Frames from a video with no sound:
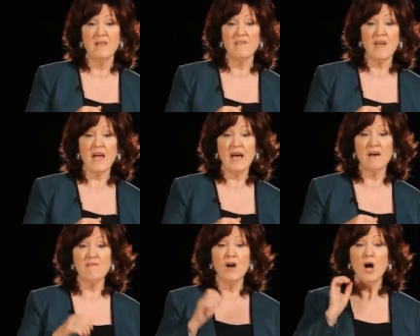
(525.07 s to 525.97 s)
They
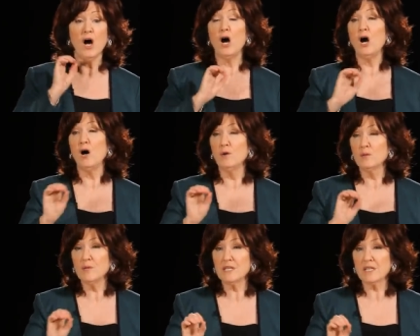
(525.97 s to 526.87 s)
have a hold
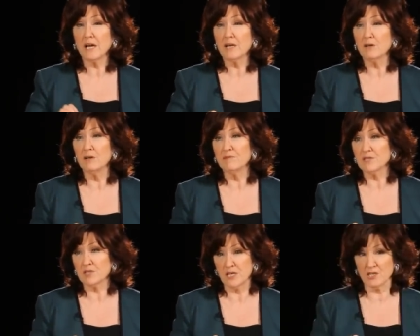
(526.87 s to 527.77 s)
me tight
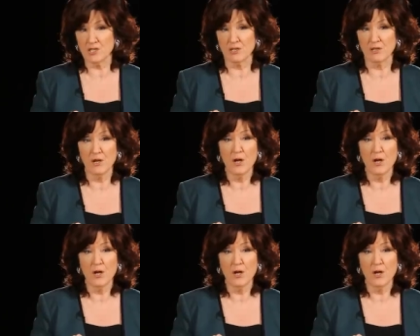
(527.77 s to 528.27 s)
conversation